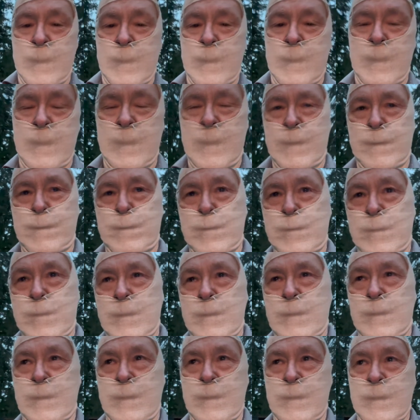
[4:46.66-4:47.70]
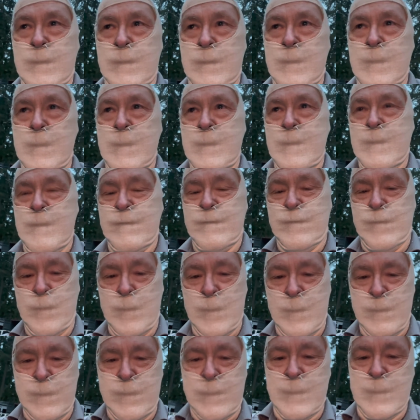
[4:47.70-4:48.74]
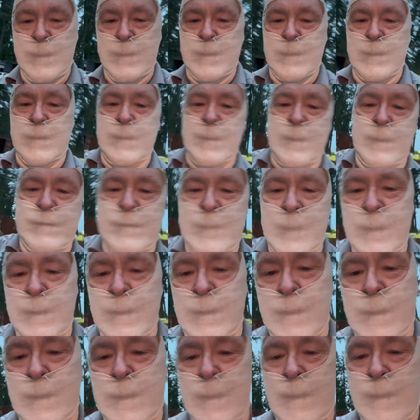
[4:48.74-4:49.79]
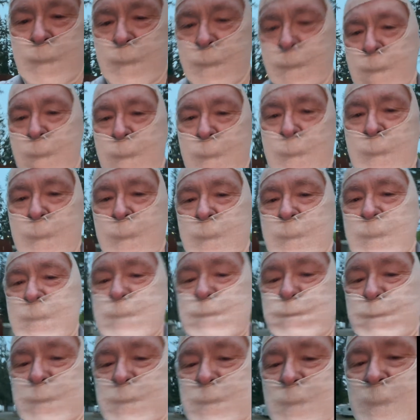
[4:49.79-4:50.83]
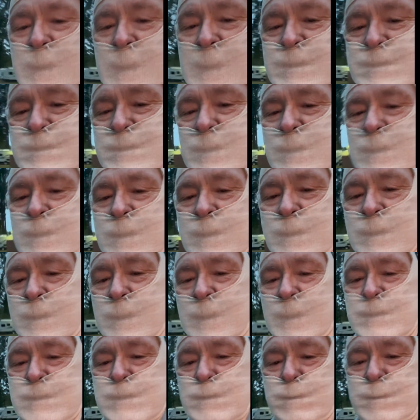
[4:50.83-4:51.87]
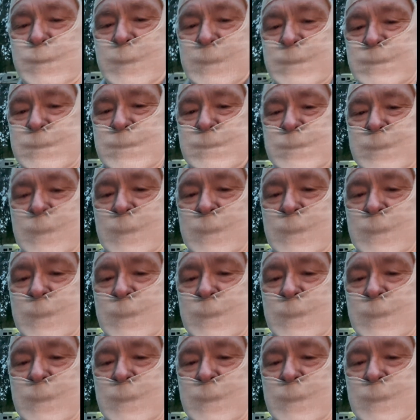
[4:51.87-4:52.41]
April 4th in the evening. I spent the last lots of bits